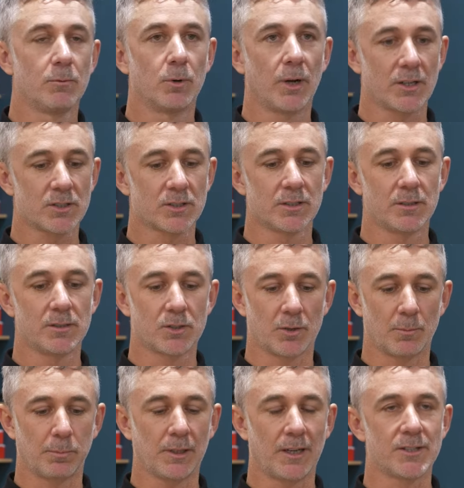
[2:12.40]
we'll actually
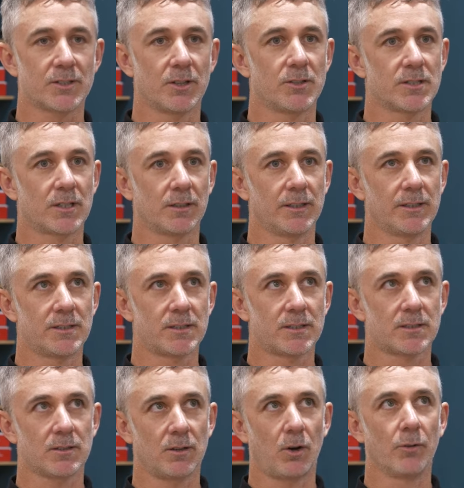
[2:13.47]
sort of place those
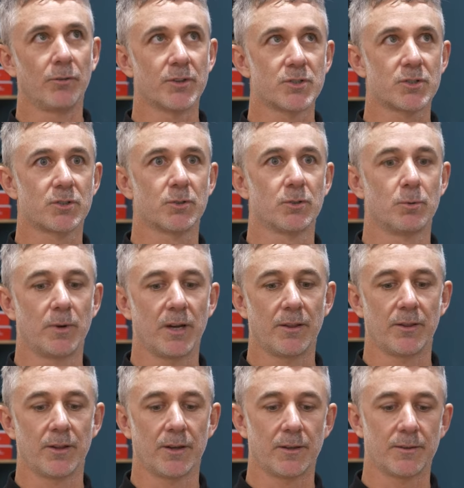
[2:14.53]
cleats on the shoe where
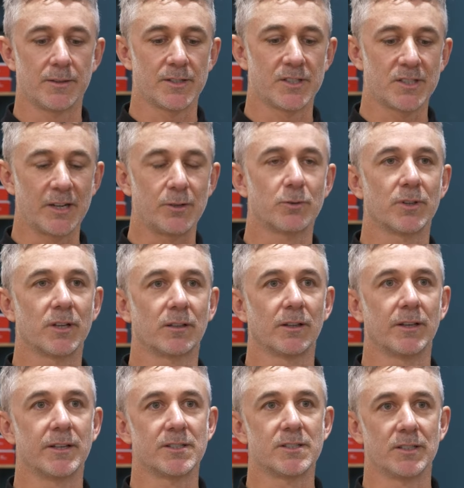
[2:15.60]
the, the center of the
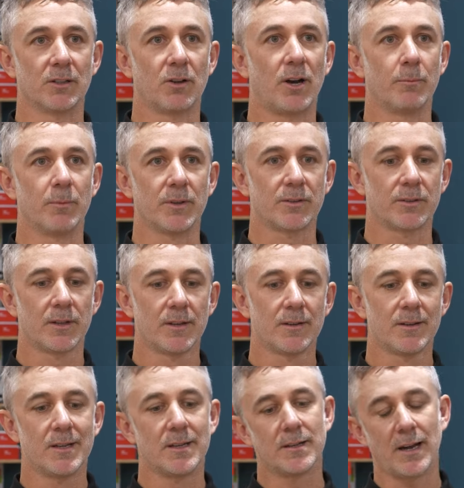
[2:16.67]
cleat is in line with
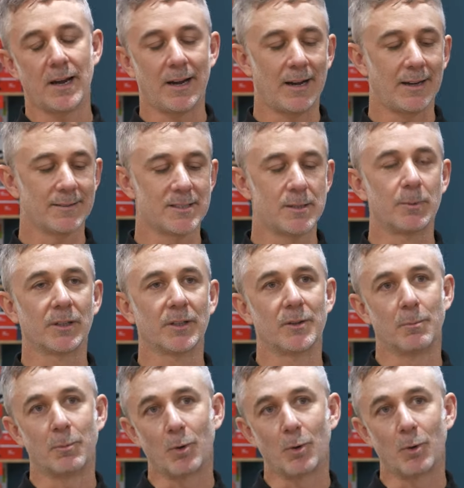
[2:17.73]
uh, typically the